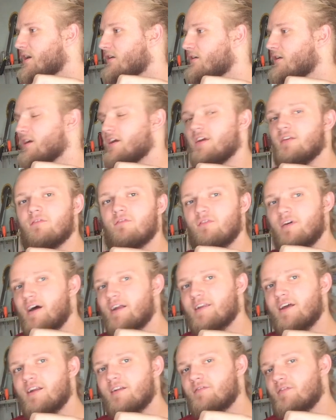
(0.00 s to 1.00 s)
out and
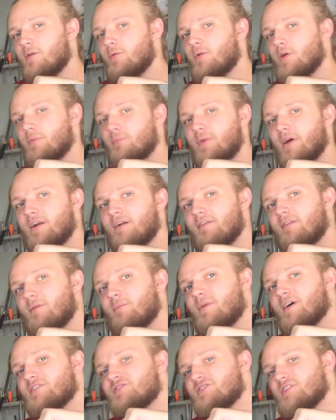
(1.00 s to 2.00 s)
find out if they work better
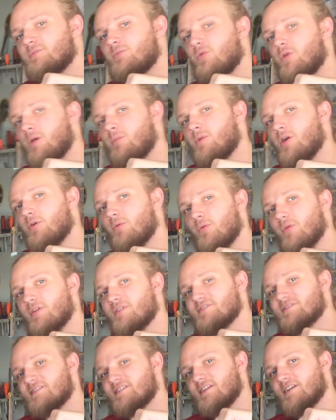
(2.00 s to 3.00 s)
than my cheap Walmart ones